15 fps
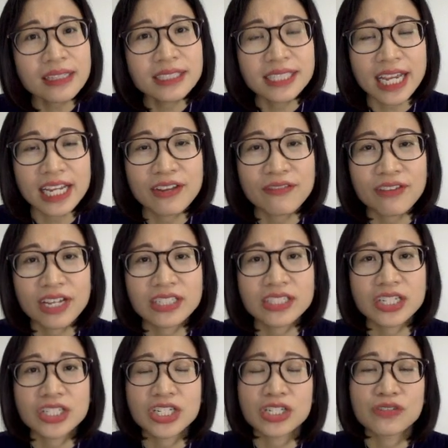side effects
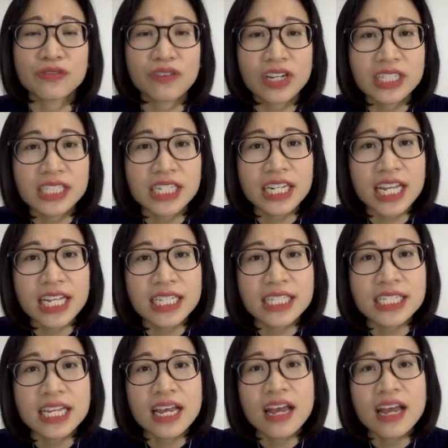such as fuzziness,